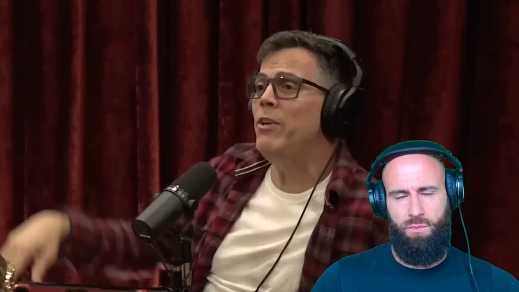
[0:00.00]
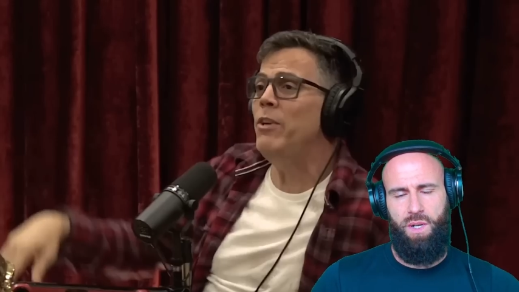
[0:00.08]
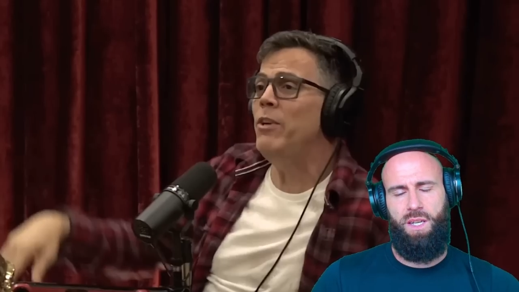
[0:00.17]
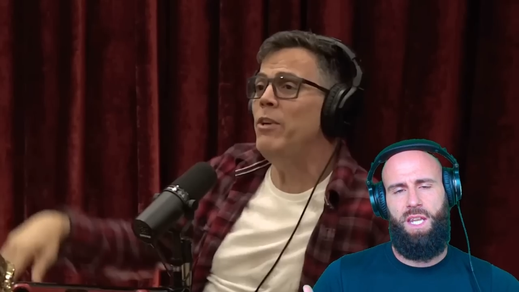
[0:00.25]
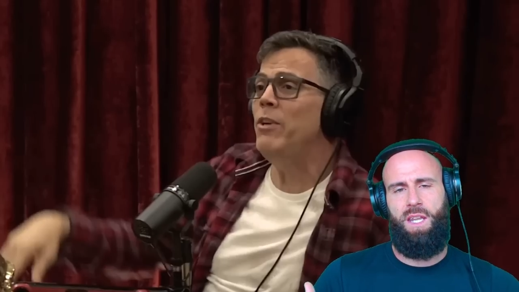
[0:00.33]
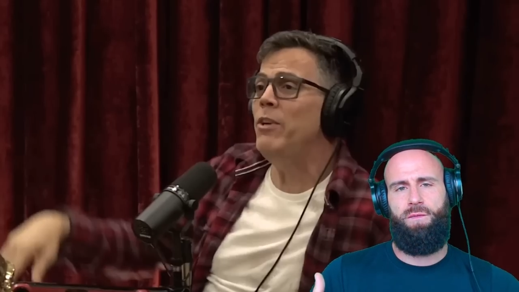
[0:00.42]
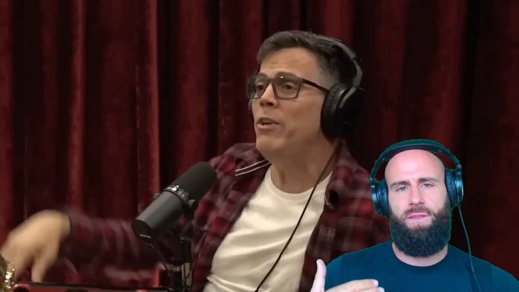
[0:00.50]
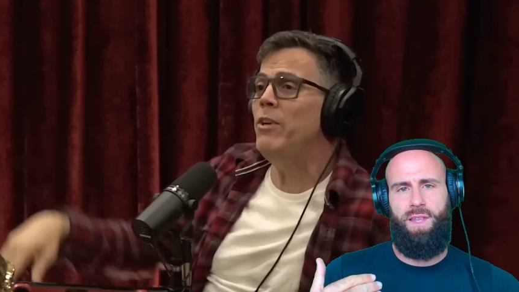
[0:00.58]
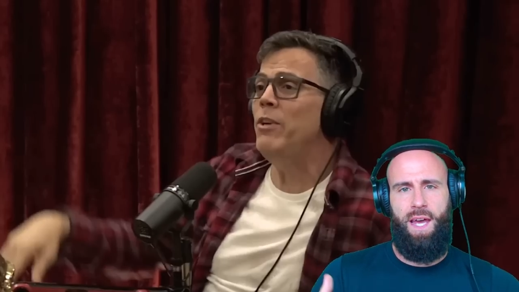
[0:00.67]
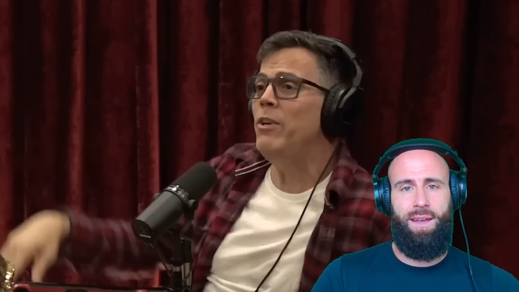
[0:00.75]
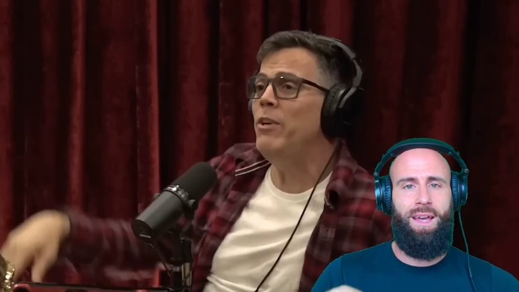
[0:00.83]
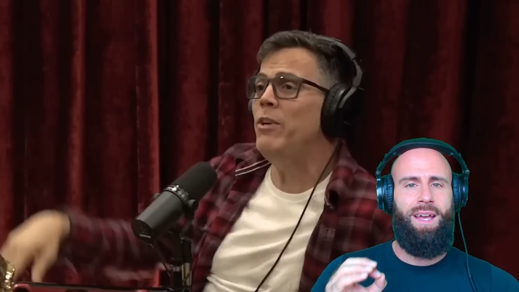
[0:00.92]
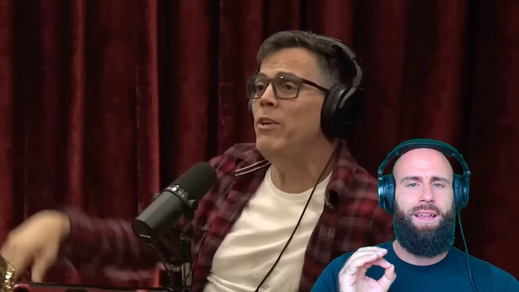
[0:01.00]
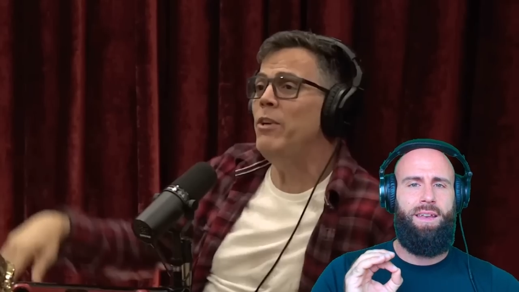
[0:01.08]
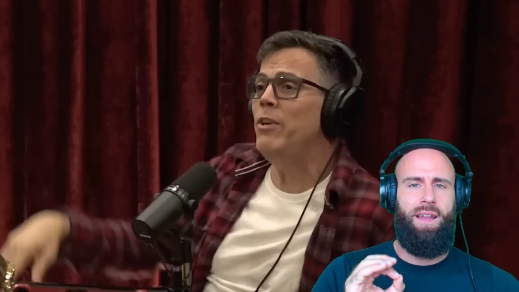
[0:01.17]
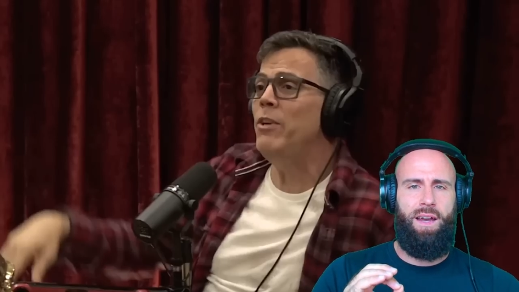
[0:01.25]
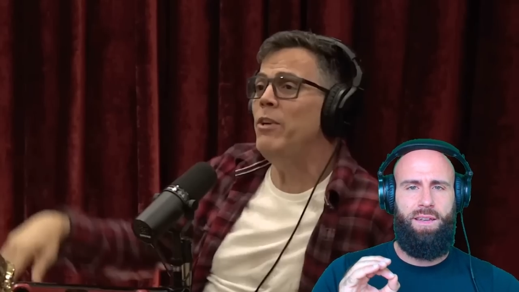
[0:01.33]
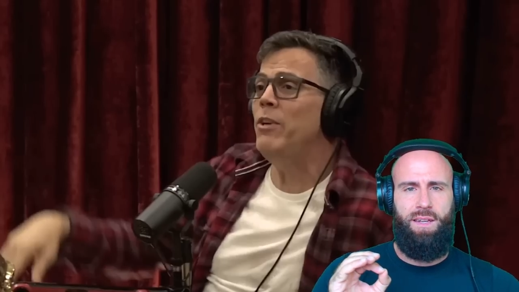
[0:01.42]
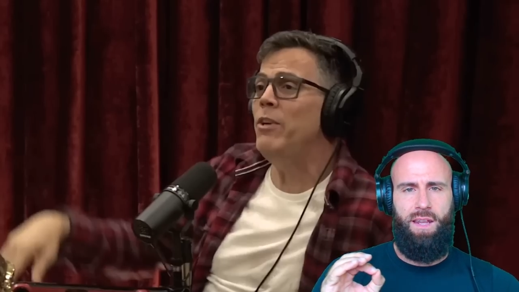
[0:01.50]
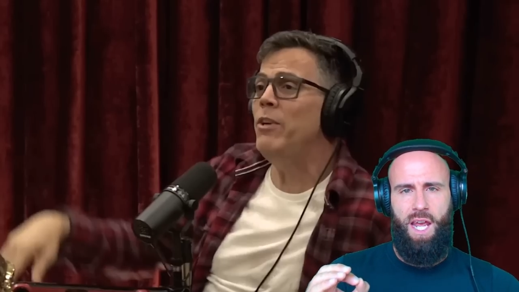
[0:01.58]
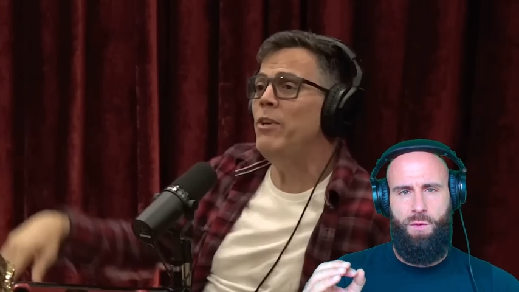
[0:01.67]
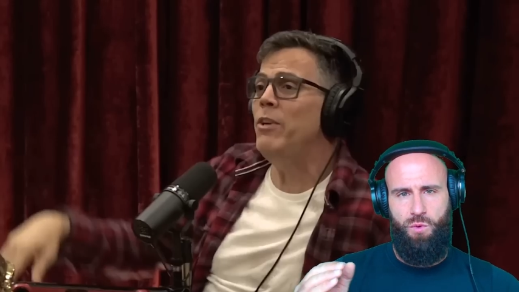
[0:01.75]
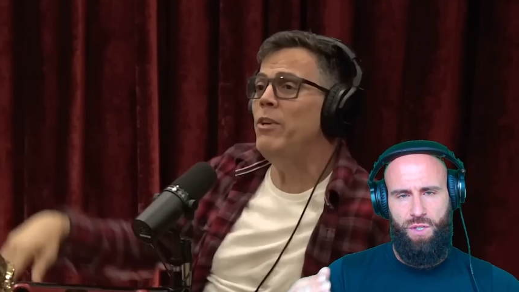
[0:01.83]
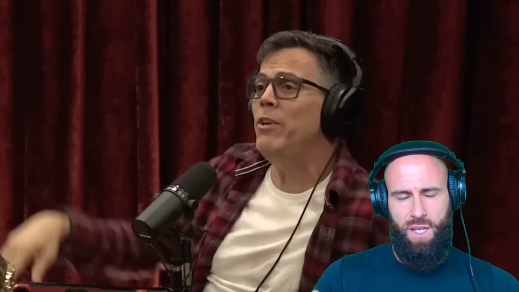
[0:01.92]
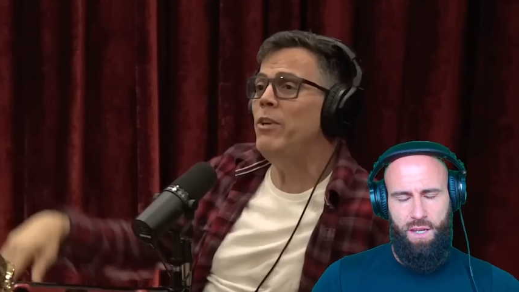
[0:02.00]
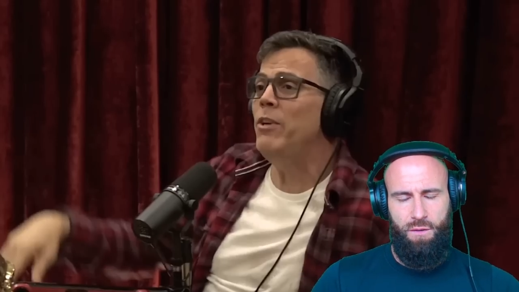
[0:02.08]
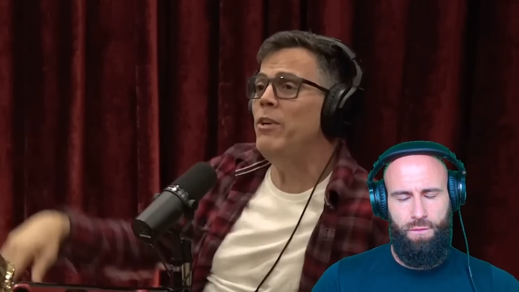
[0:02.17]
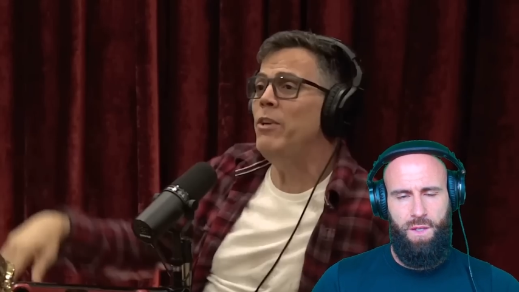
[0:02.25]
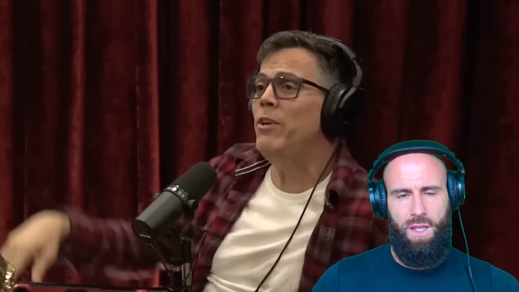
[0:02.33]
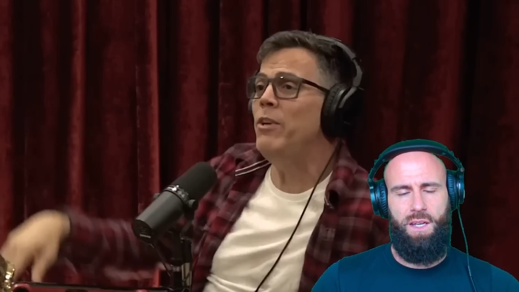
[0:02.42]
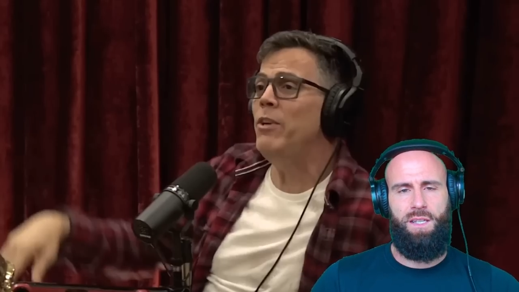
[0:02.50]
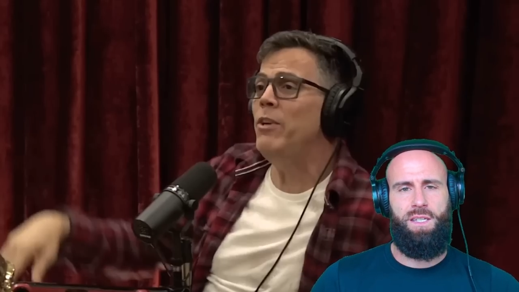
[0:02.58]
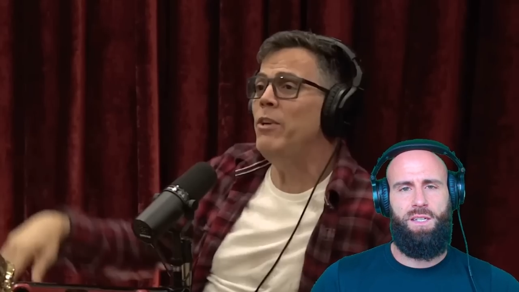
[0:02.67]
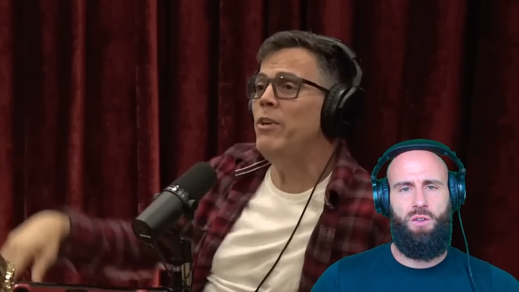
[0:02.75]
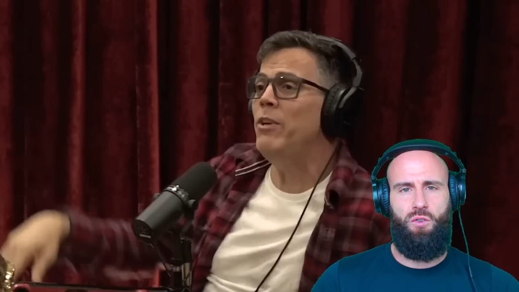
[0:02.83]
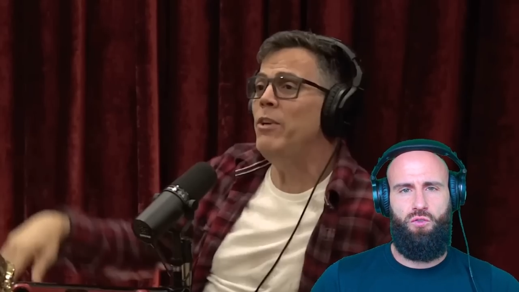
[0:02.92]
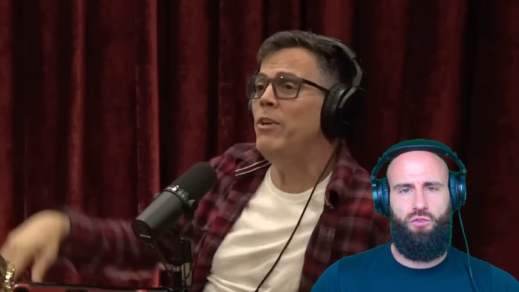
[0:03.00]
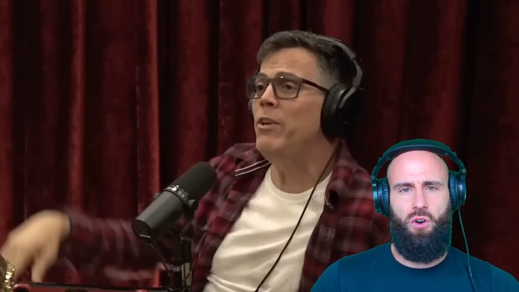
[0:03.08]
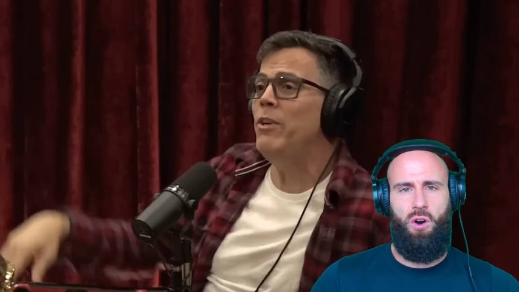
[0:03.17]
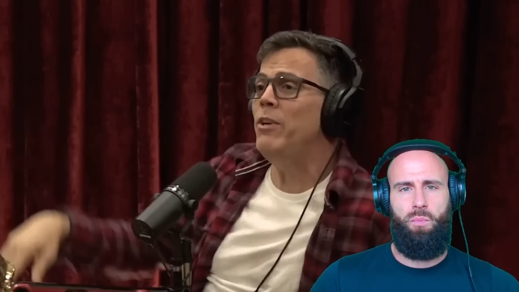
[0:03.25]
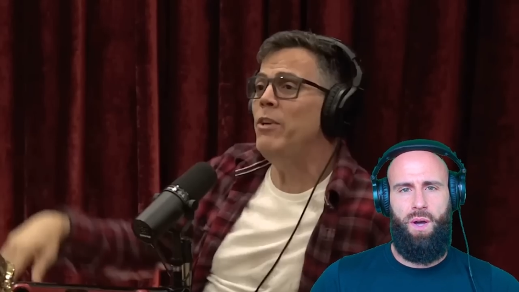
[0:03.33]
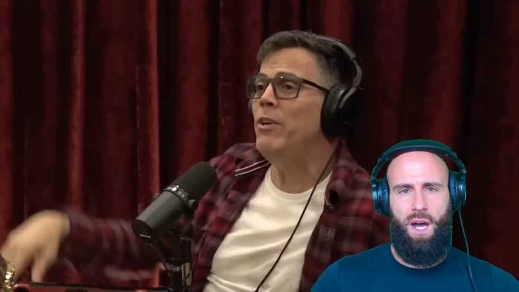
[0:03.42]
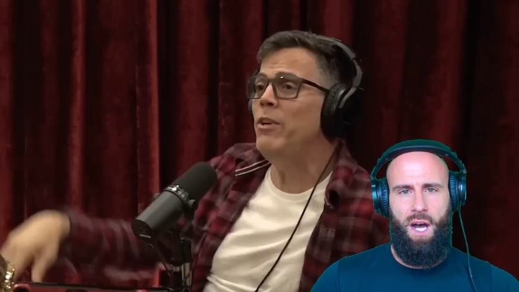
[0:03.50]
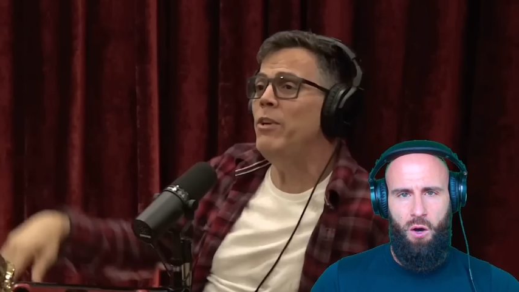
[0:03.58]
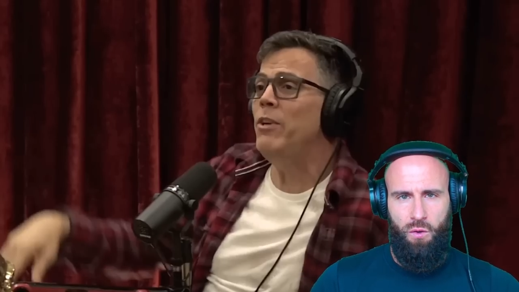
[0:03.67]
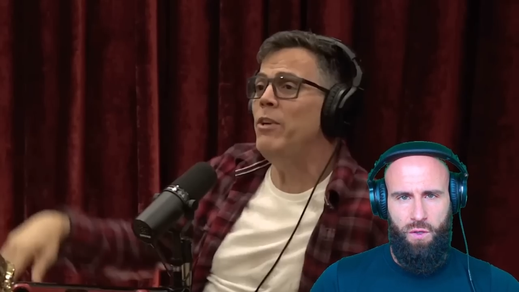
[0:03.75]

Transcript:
Speaker 1: but even then ninety-eight percent of vegans drop out.